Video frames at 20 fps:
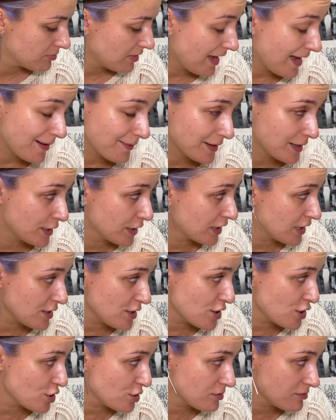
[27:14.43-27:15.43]
I'm gonna kill
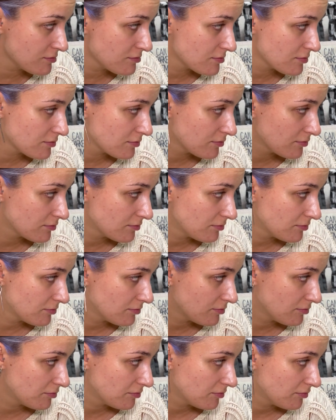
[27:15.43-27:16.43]

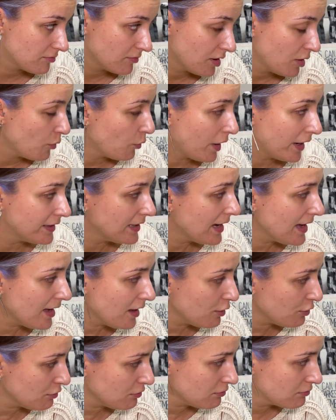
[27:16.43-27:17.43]
you. Why
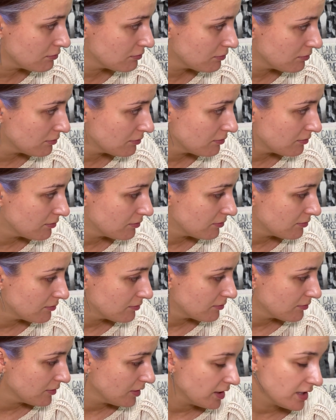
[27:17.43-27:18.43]
now?
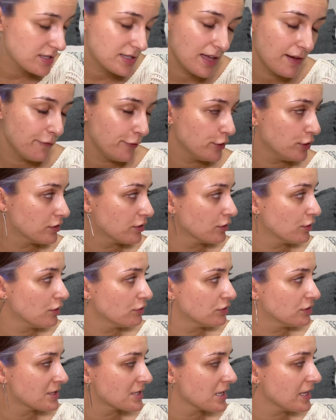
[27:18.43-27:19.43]
It's time for you to
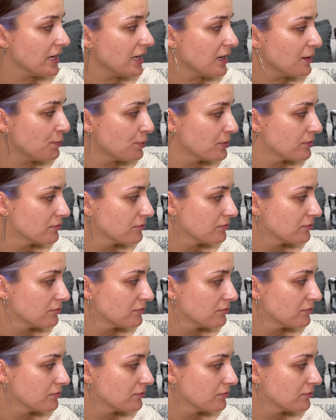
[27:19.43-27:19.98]
go to sleep.